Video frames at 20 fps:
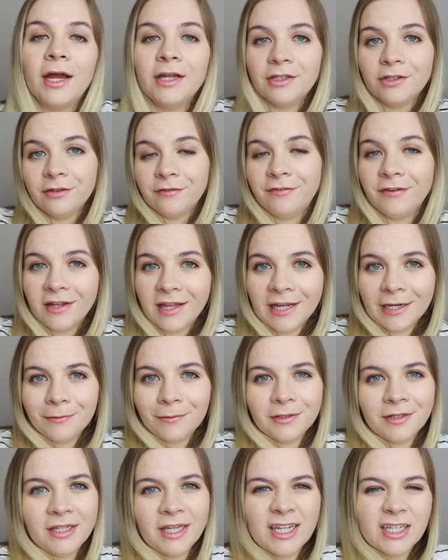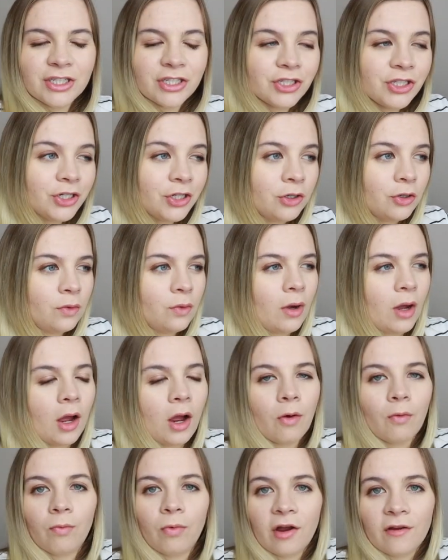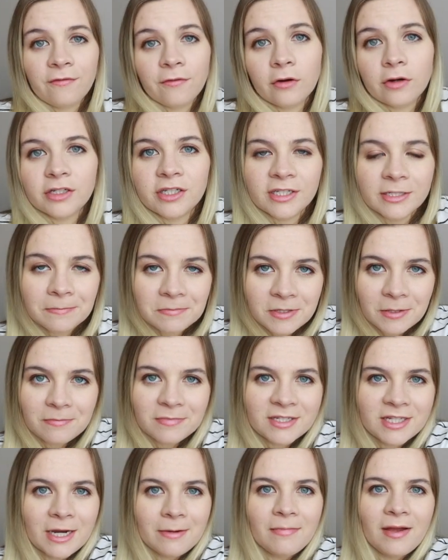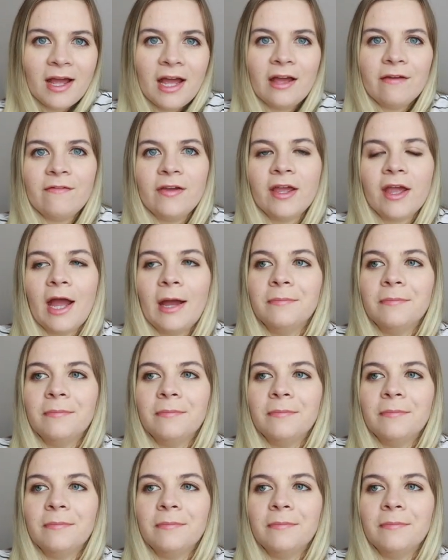I do feel like with these new rougher symptoms that I'm having,